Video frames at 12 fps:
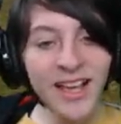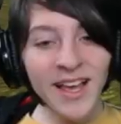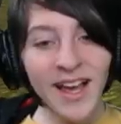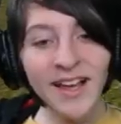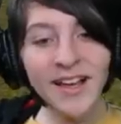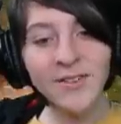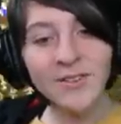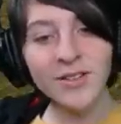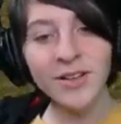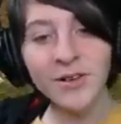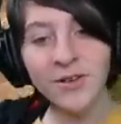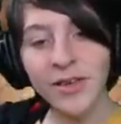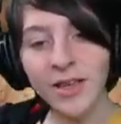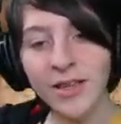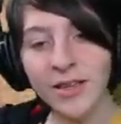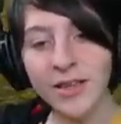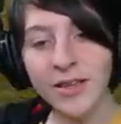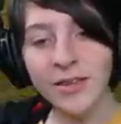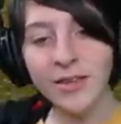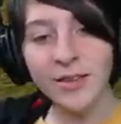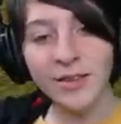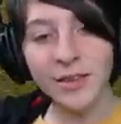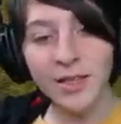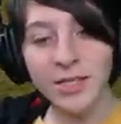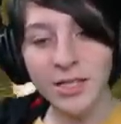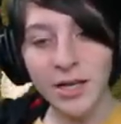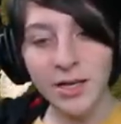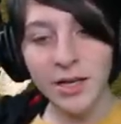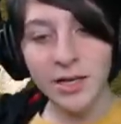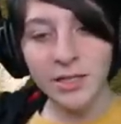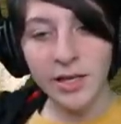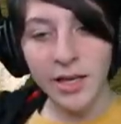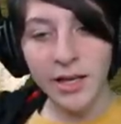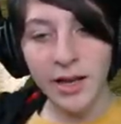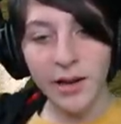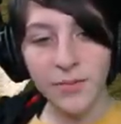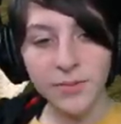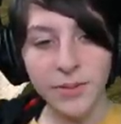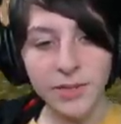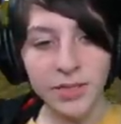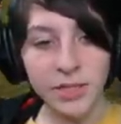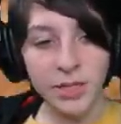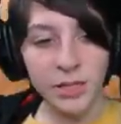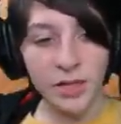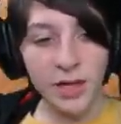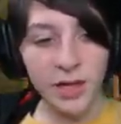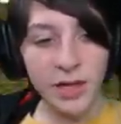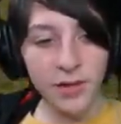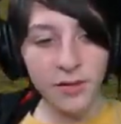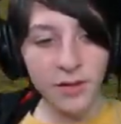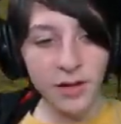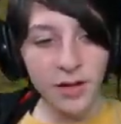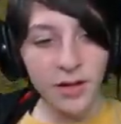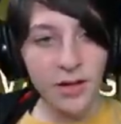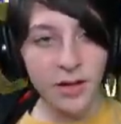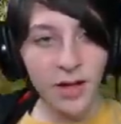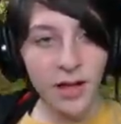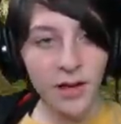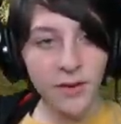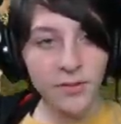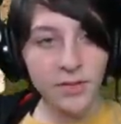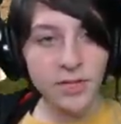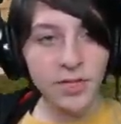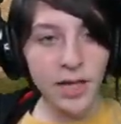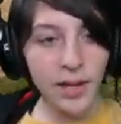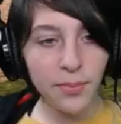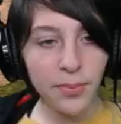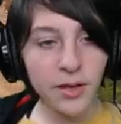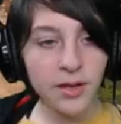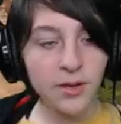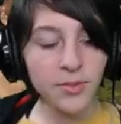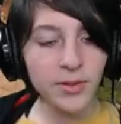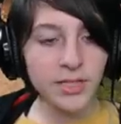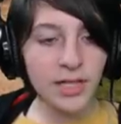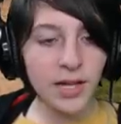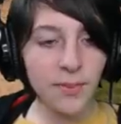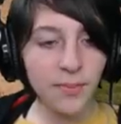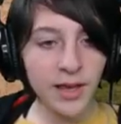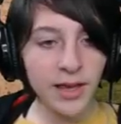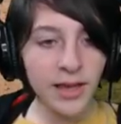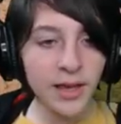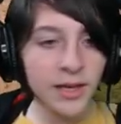I don't know. Like, this guy has lay down position. Lie down. Hello, slip. We're slipping.